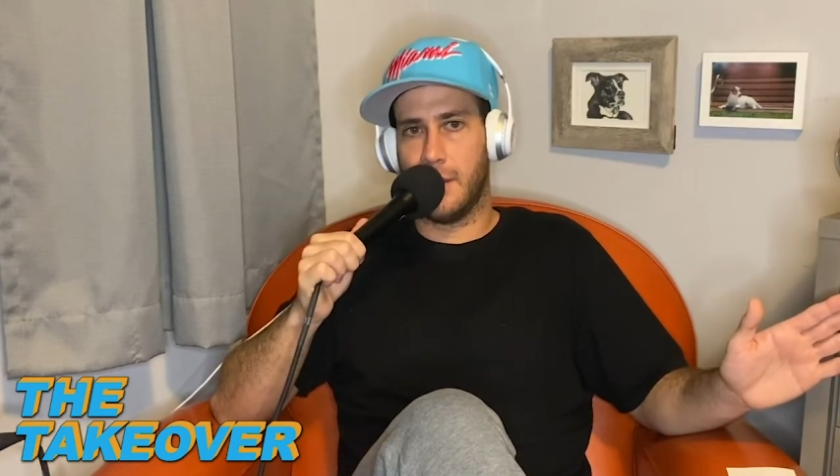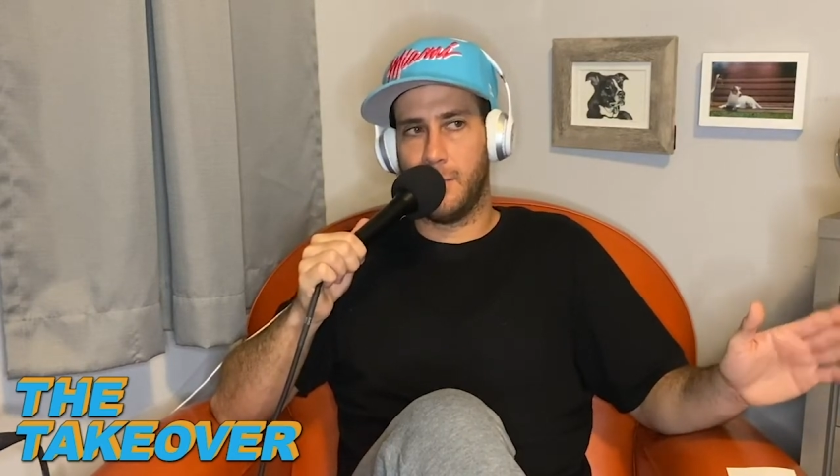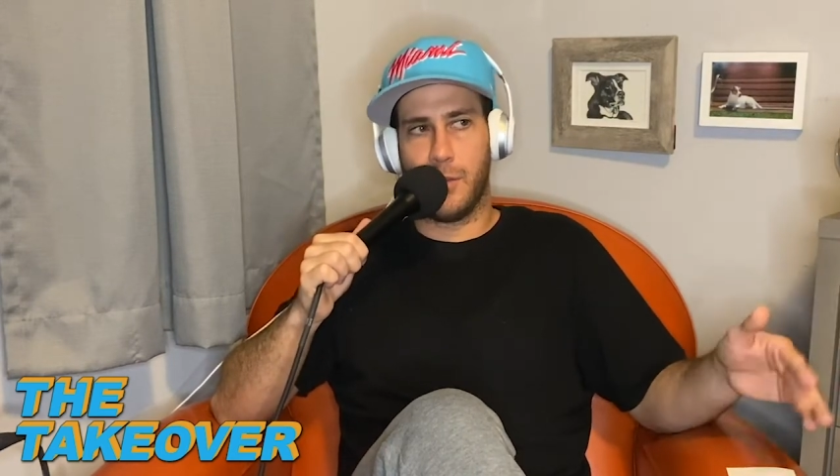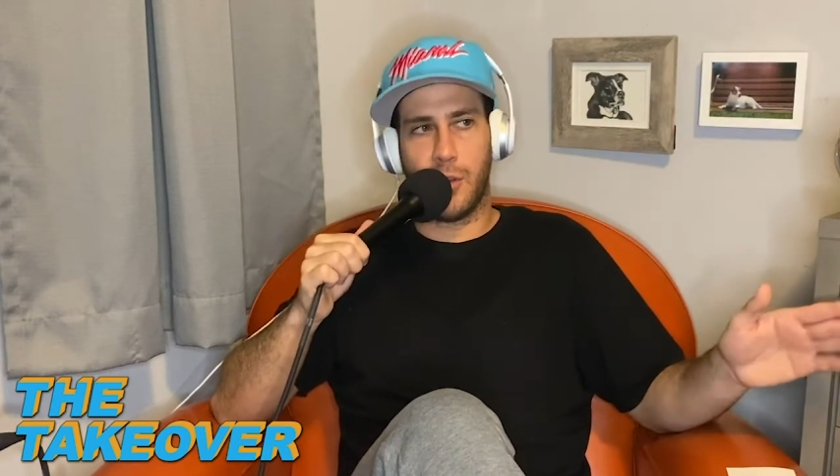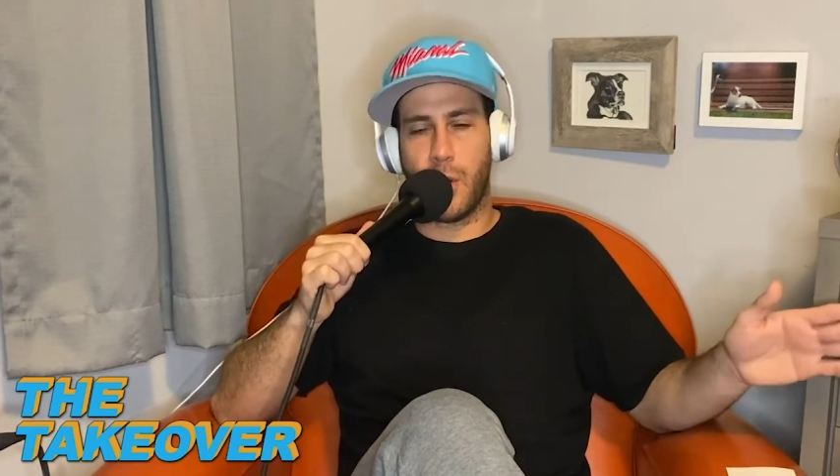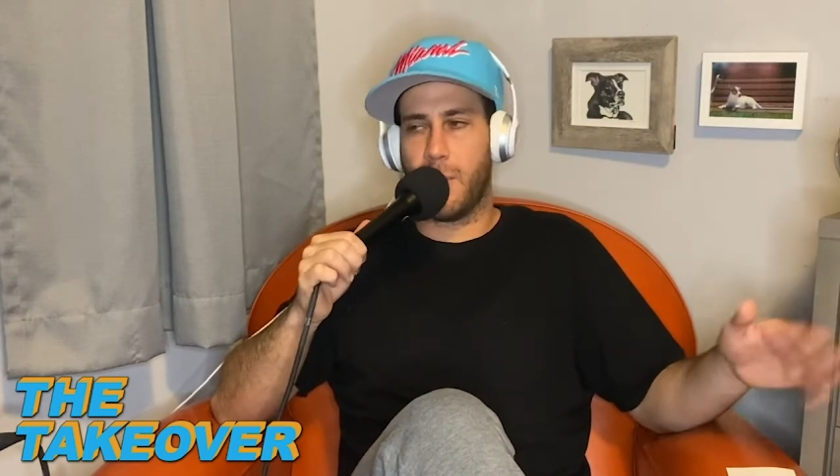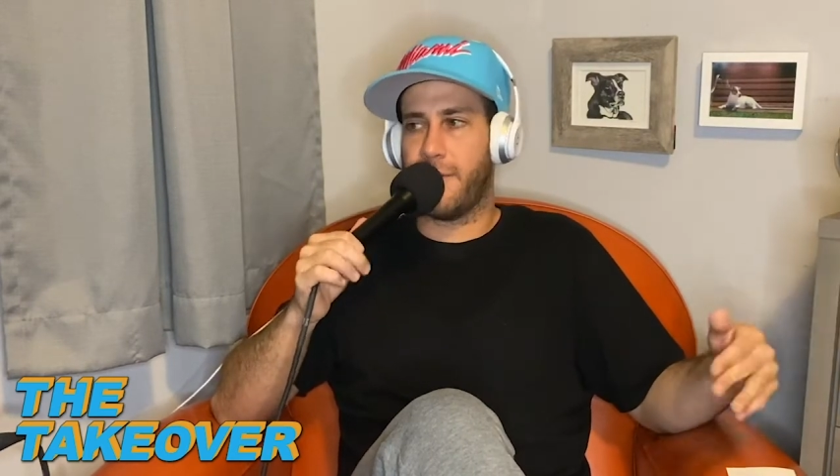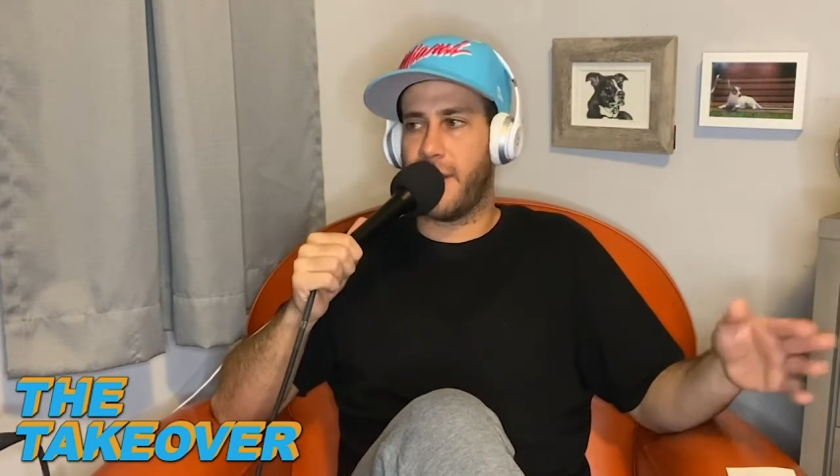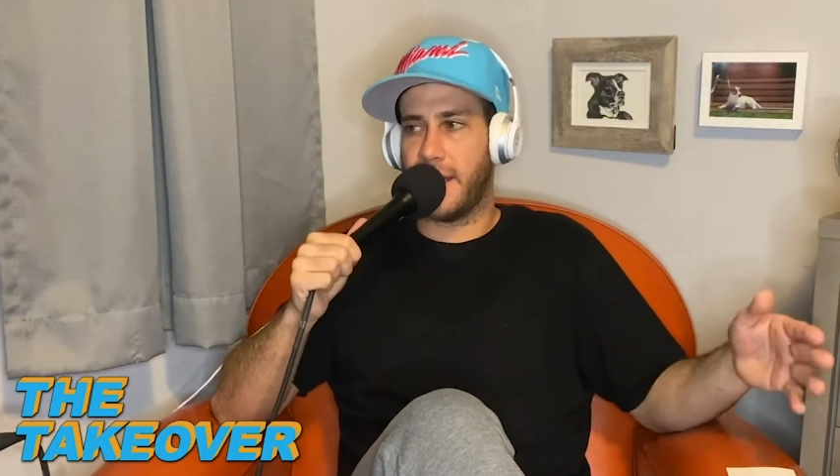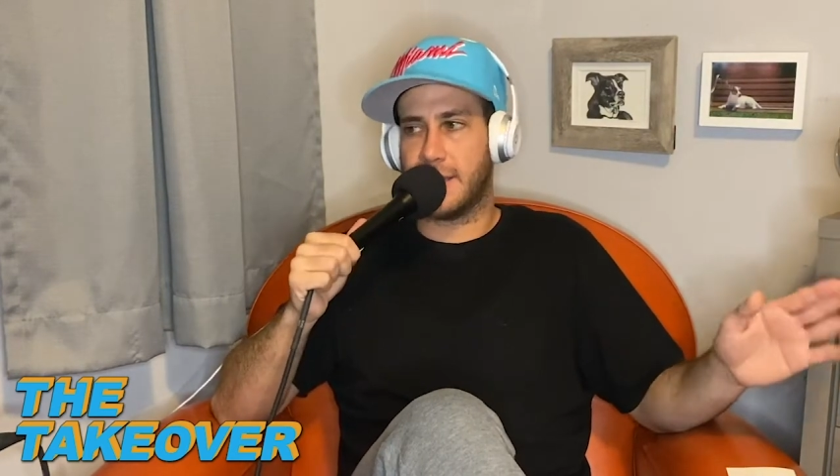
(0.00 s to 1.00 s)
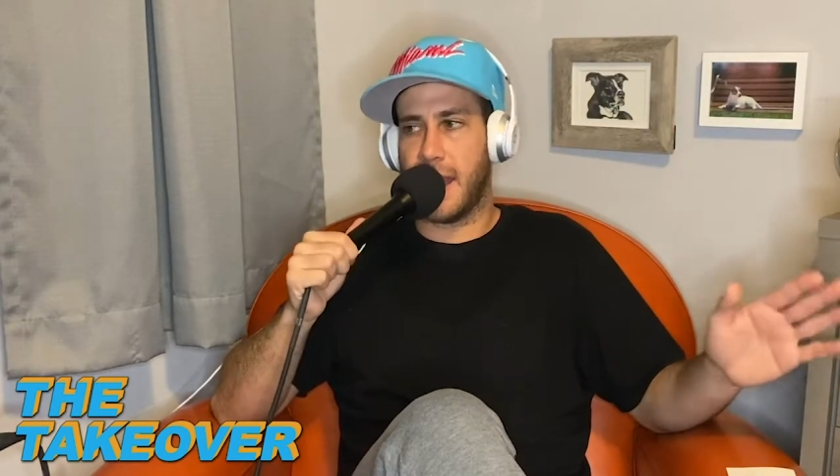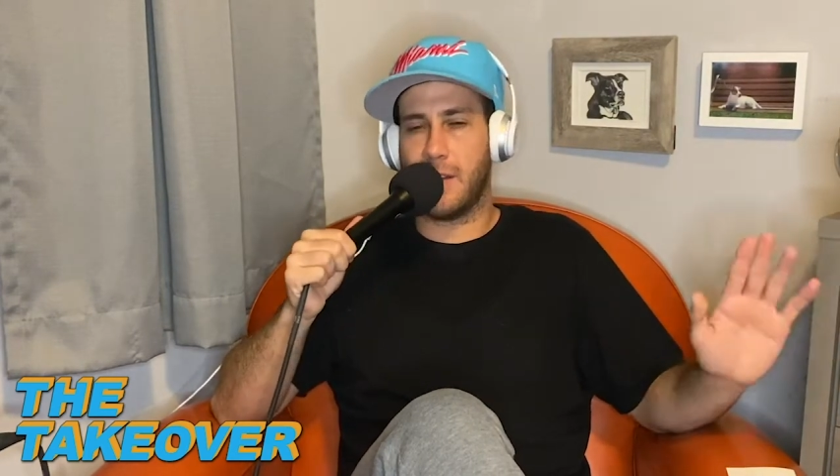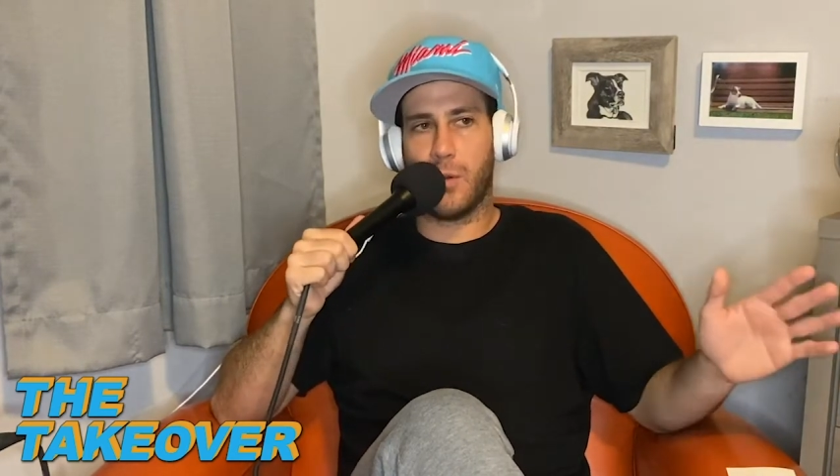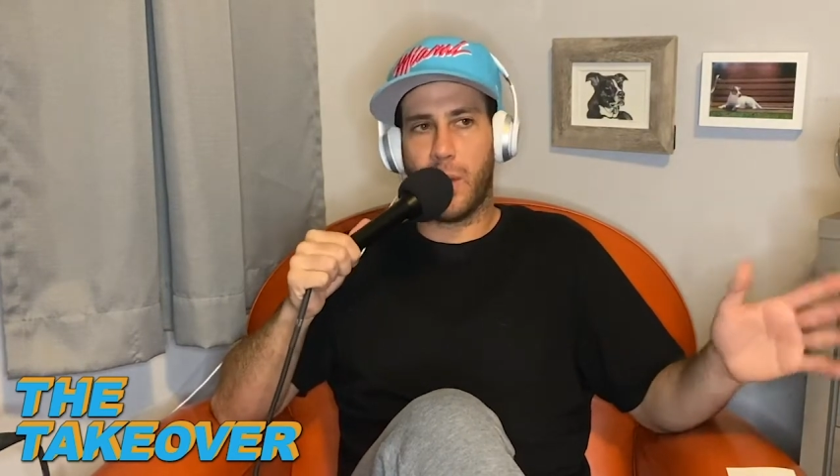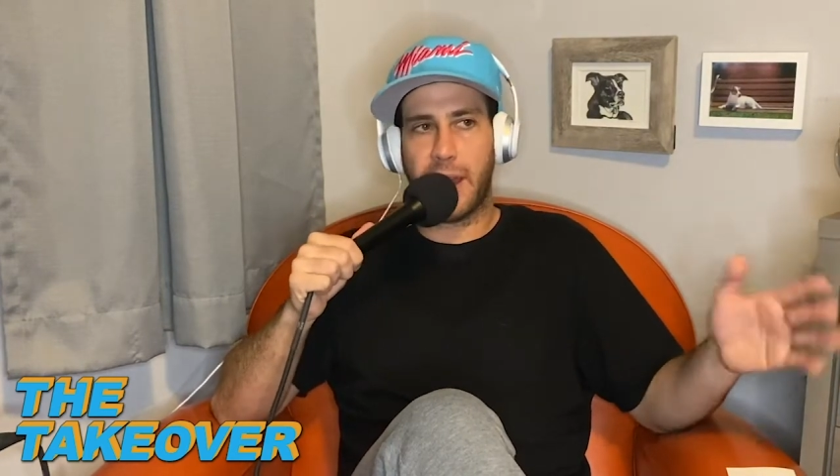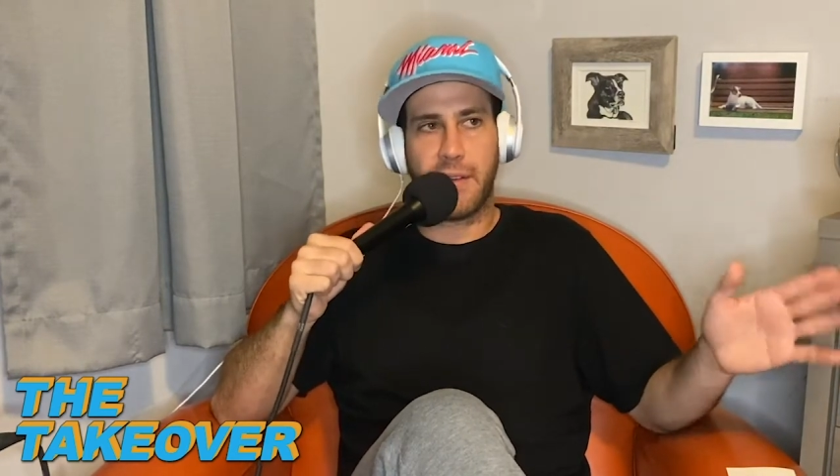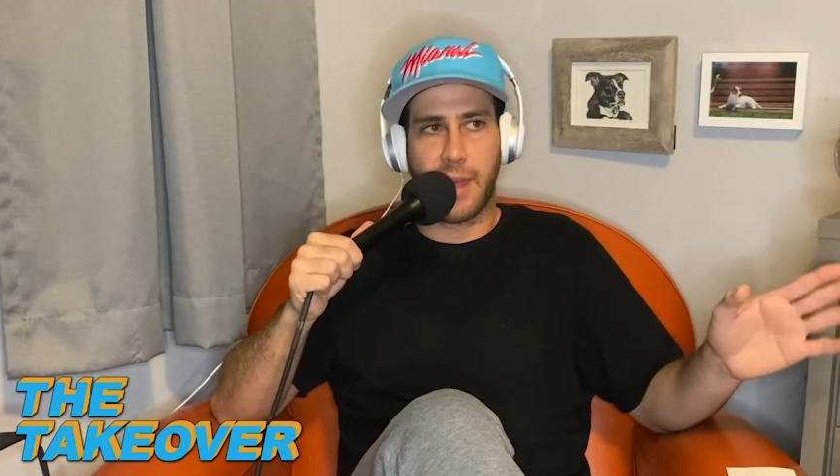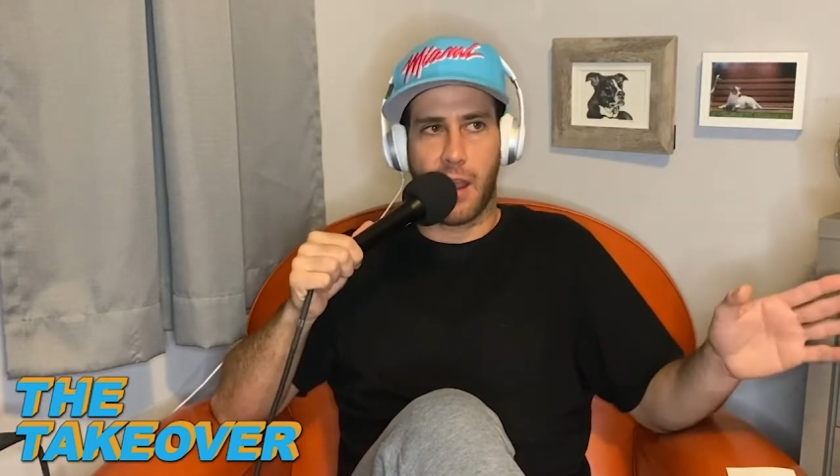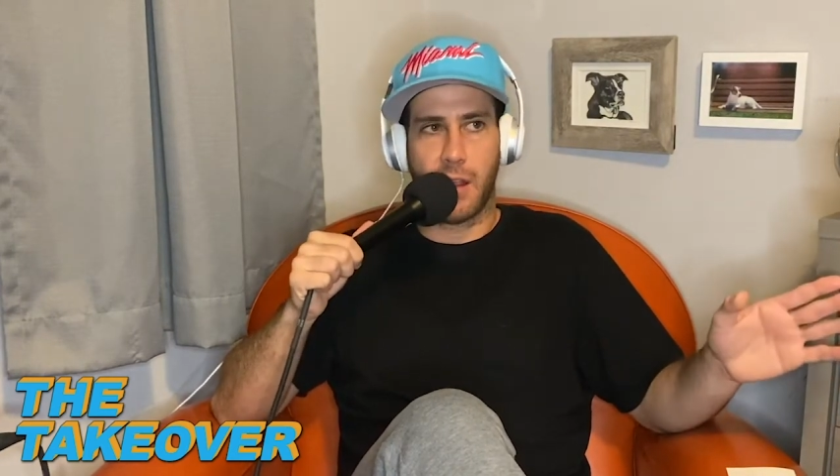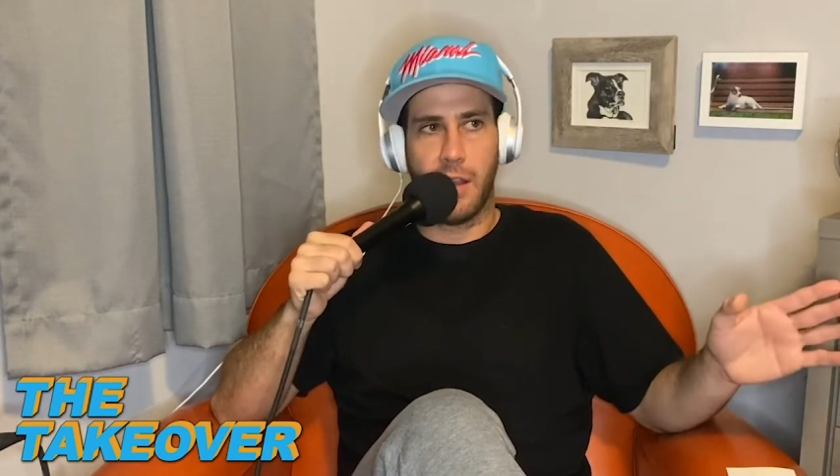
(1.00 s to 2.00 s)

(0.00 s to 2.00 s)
Normal fights, I don't know, whatever they are.